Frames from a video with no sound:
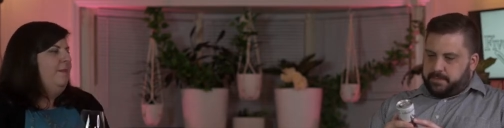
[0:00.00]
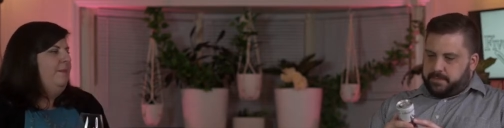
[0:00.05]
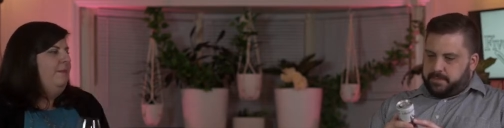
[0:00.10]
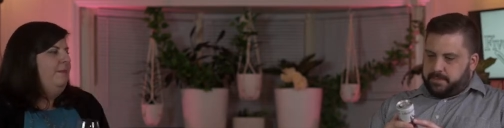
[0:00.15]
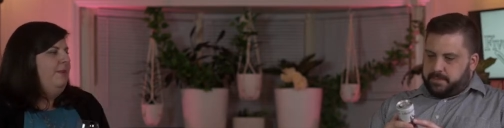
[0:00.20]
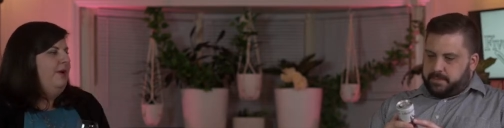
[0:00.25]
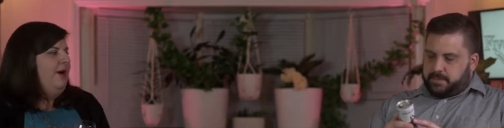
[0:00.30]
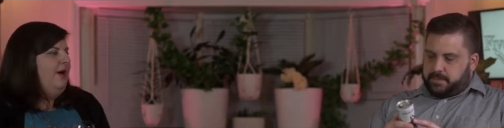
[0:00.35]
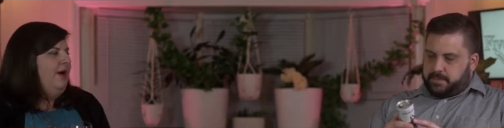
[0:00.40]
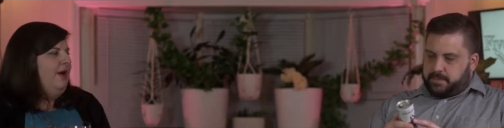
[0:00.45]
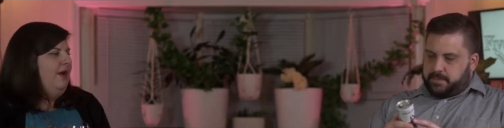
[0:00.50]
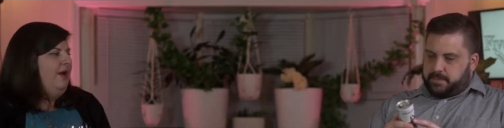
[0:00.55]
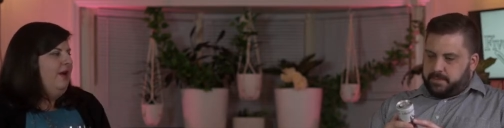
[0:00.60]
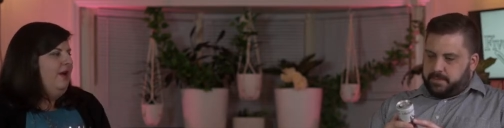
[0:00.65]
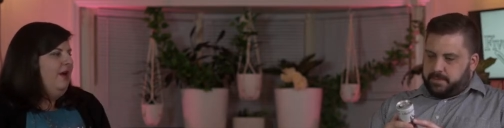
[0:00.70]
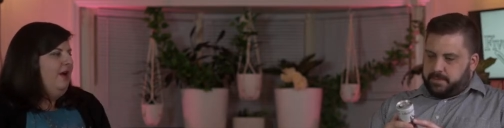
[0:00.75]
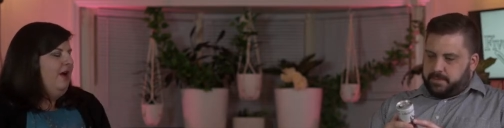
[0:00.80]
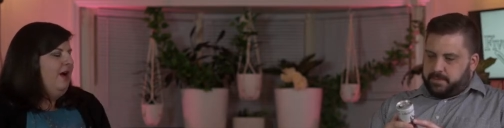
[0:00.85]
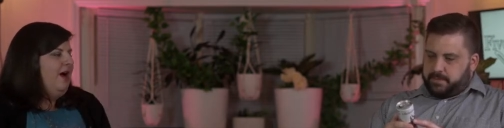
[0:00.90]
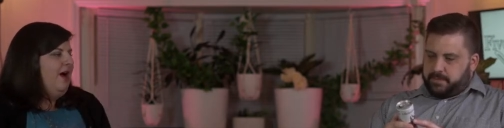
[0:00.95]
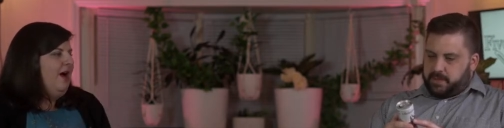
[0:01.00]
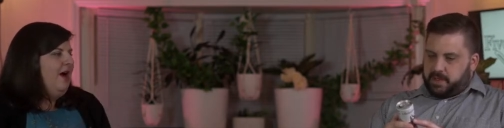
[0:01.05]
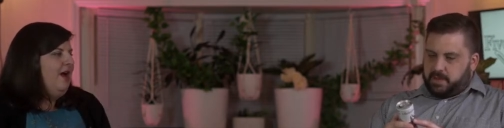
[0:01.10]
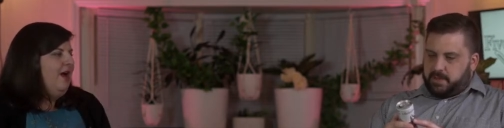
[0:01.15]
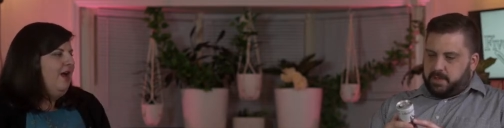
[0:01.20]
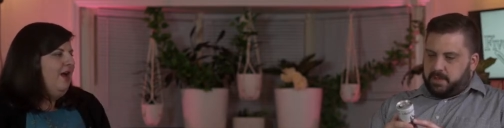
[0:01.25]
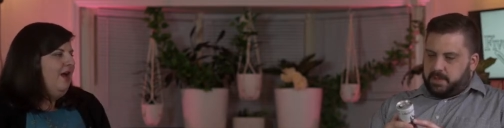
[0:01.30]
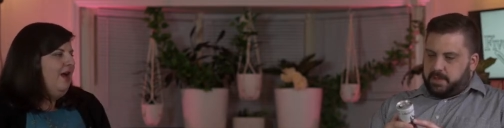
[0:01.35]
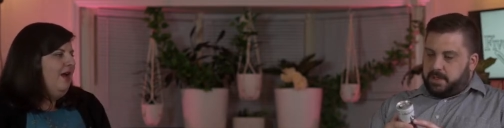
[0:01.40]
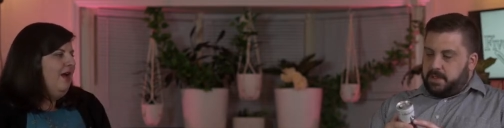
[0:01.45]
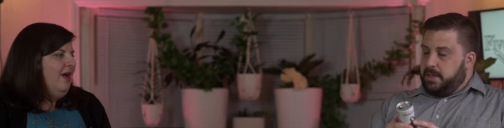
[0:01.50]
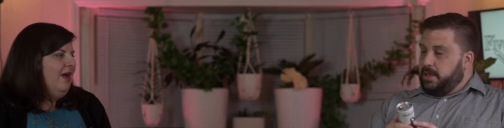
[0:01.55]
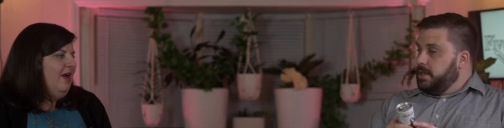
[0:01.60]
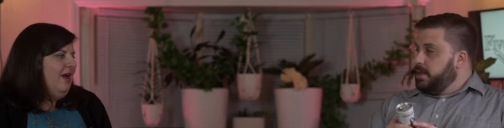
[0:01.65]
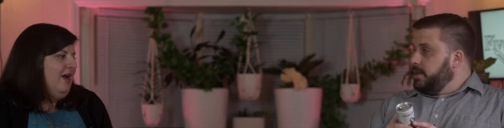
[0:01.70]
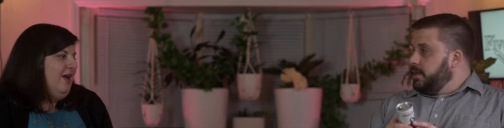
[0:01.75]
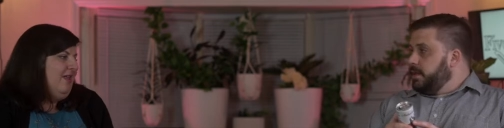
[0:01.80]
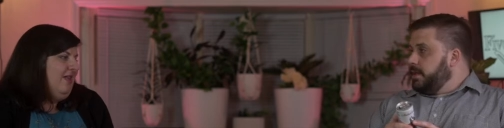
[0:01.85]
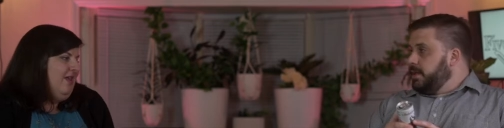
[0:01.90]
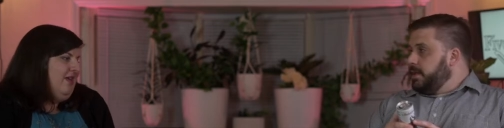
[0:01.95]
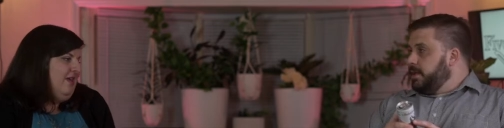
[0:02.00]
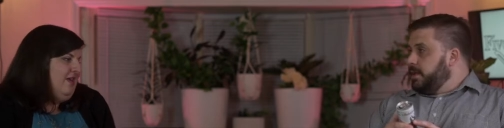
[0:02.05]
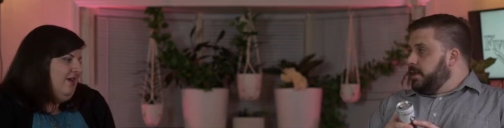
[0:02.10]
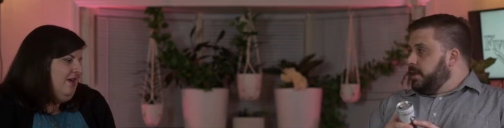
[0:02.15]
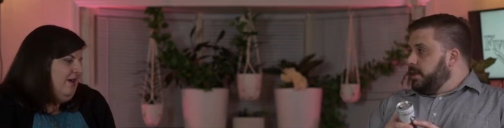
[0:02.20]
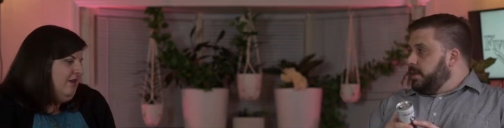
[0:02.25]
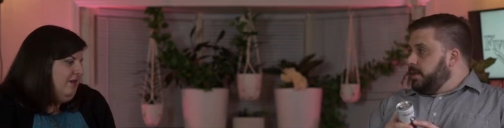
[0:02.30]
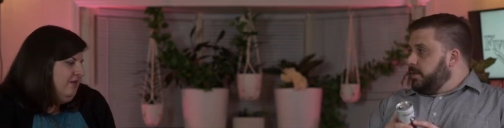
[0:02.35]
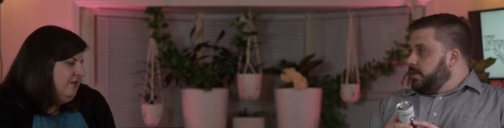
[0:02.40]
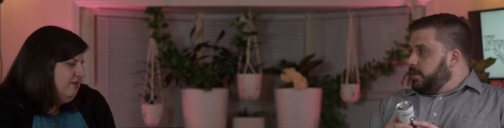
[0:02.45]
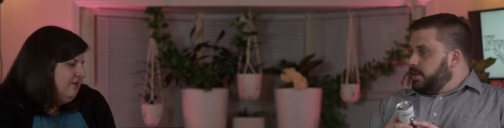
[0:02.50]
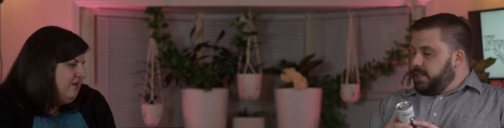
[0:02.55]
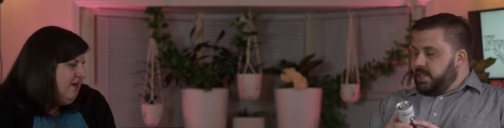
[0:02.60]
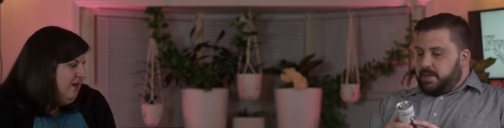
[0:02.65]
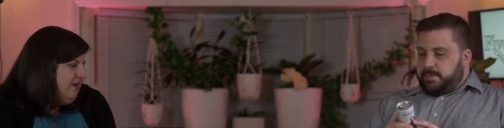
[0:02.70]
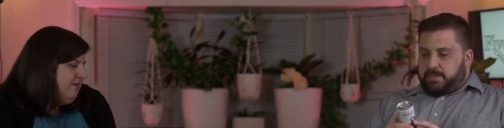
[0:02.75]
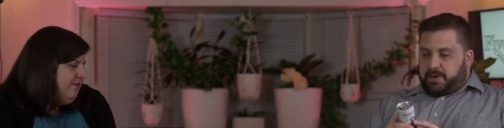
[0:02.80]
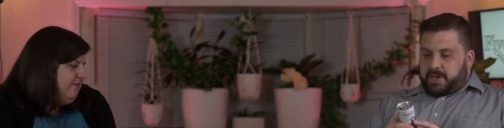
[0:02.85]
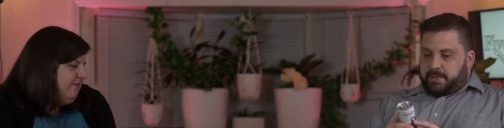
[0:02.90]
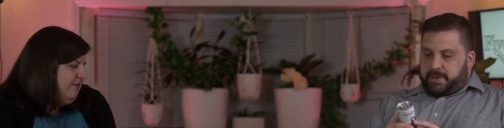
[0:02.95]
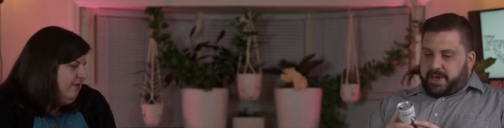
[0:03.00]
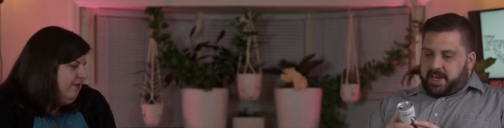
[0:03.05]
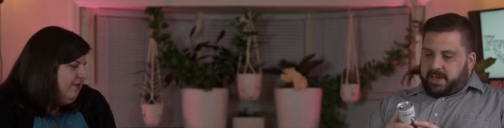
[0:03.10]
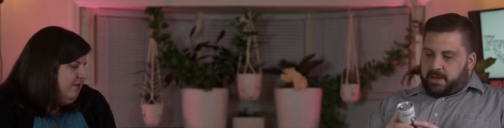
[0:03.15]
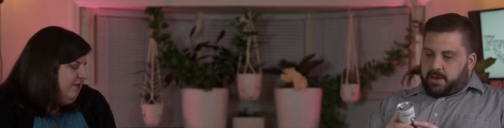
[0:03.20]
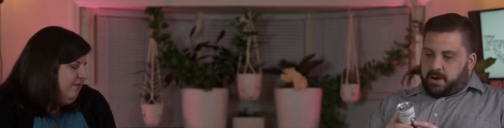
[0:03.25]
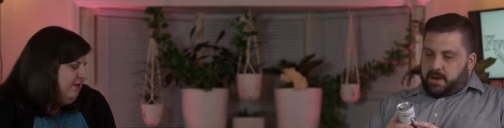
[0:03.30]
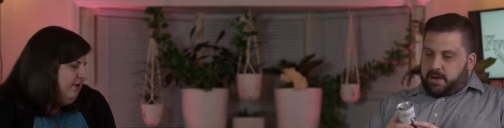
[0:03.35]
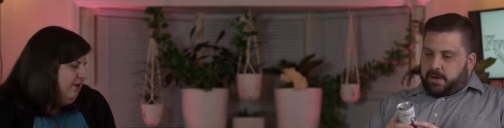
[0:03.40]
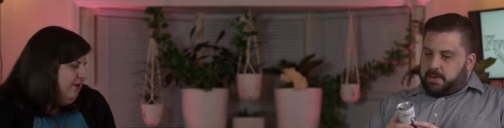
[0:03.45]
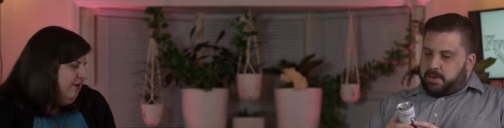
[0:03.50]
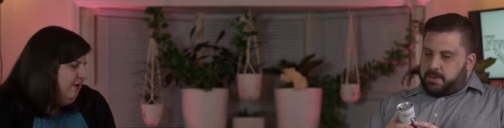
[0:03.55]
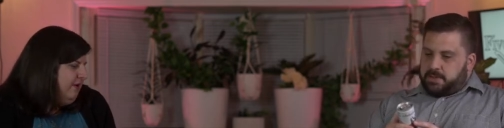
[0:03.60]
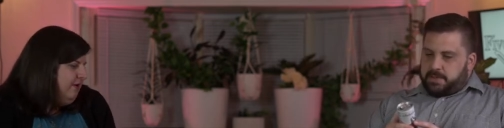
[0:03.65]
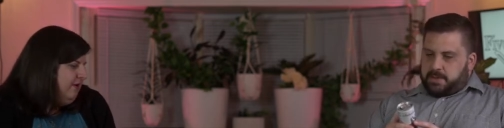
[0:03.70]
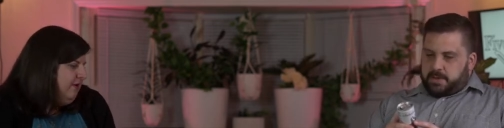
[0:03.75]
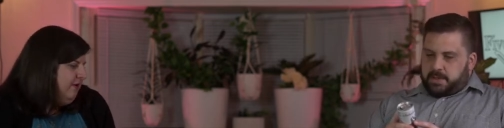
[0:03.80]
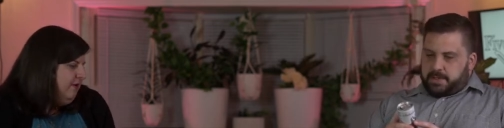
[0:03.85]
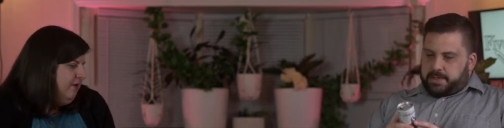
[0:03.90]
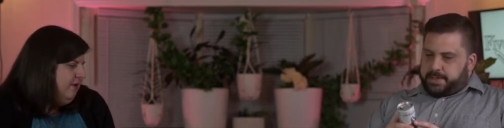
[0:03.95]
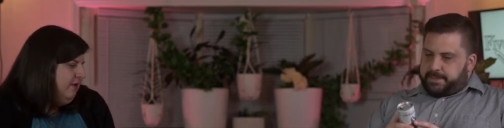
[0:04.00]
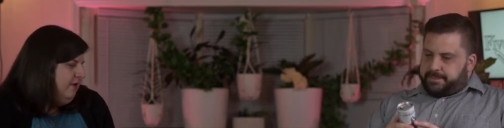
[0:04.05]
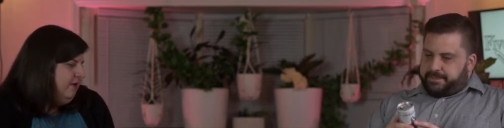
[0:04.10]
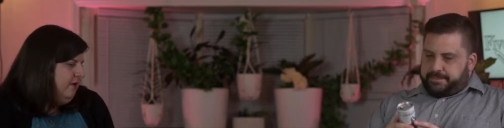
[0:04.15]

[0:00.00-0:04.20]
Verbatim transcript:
Speaker 1: But I like it.
Speaker 2: It's kind of bring back cargo shorts.